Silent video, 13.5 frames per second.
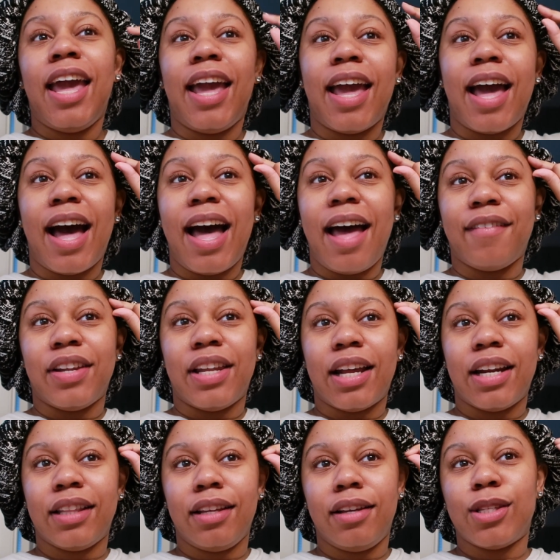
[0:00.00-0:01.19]
And I have a
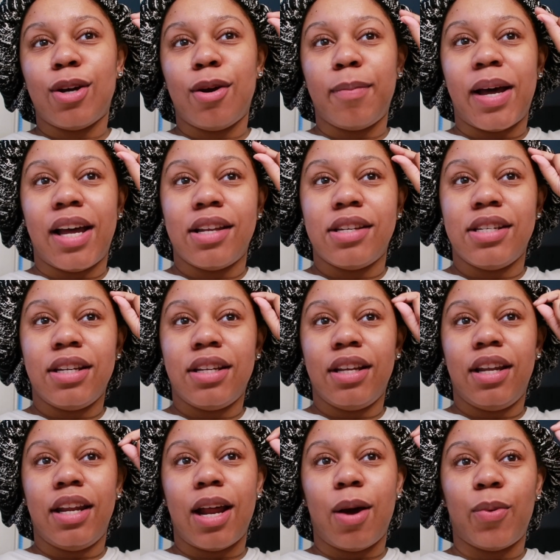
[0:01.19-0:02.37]
lot of things on my agenda
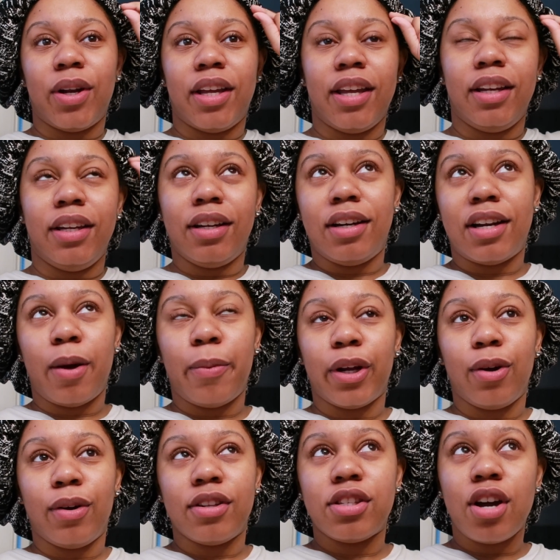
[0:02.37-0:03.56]
that I want to get done. I want to
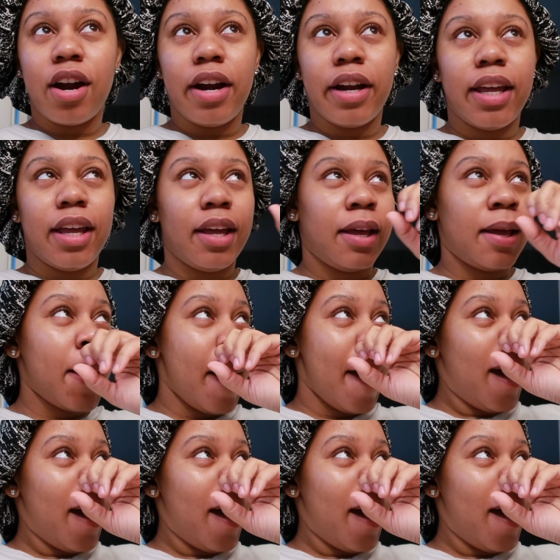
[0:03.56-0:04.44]
go to Target.